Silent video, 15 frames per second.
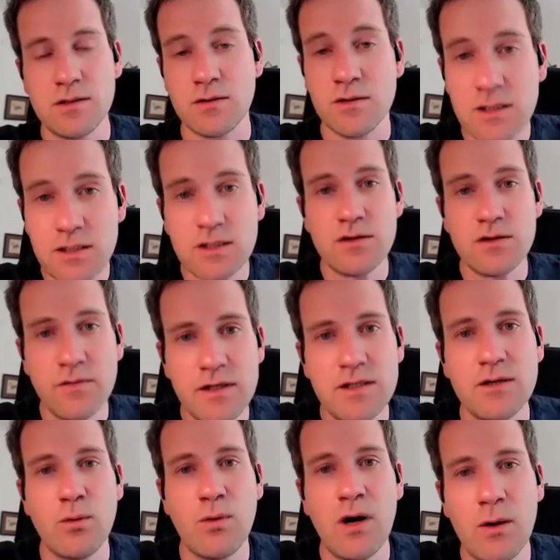So this is the
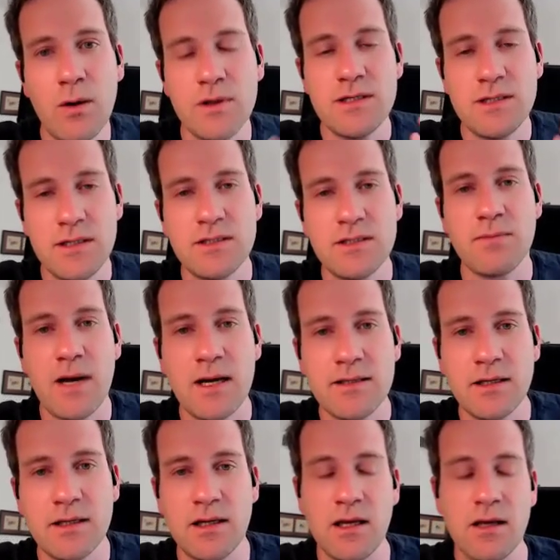reason why we're
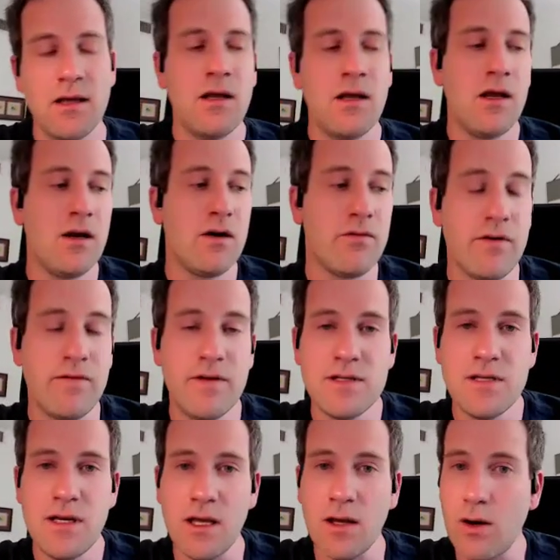systematically
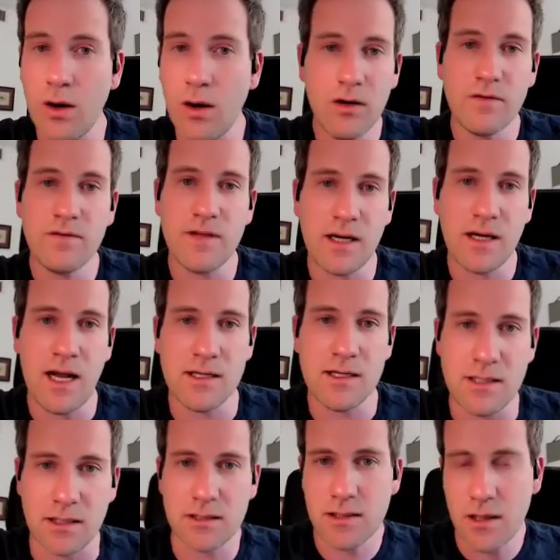revisiting all of the
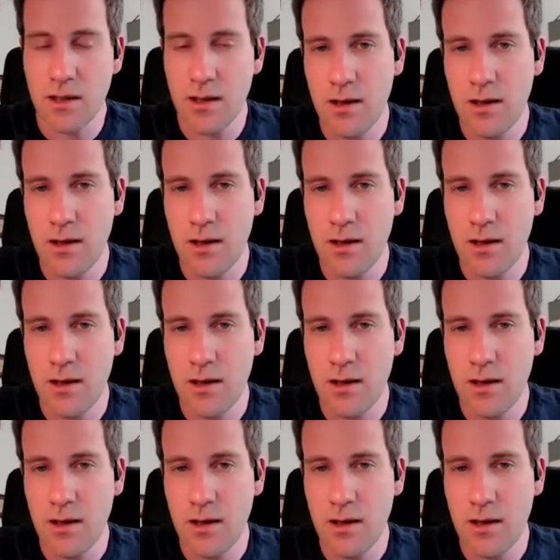classics